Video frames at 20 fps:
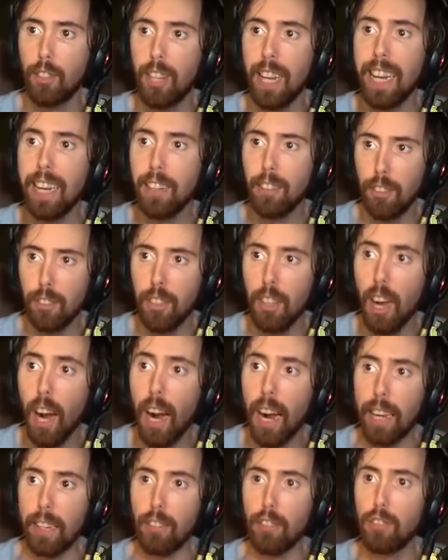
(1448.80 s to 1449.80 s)
D's
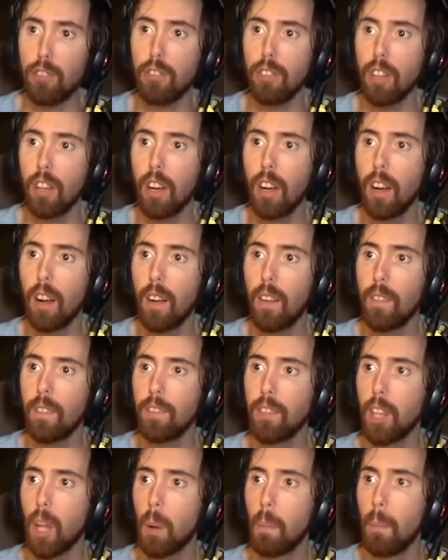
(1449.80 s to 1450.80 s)
nuts.
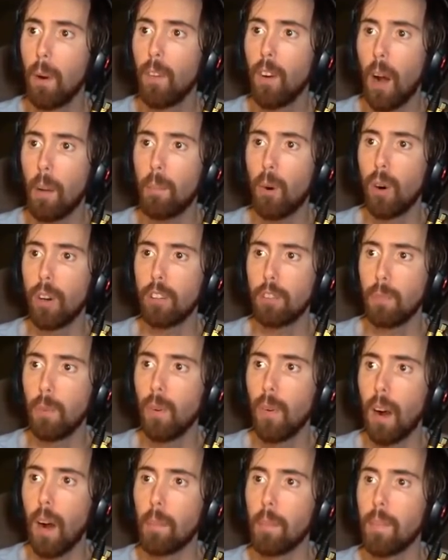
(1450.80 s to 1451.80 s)
Move up, boys.
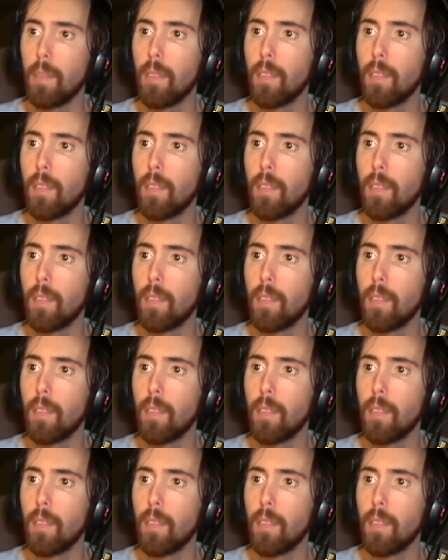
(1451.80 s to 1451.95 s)
Move up.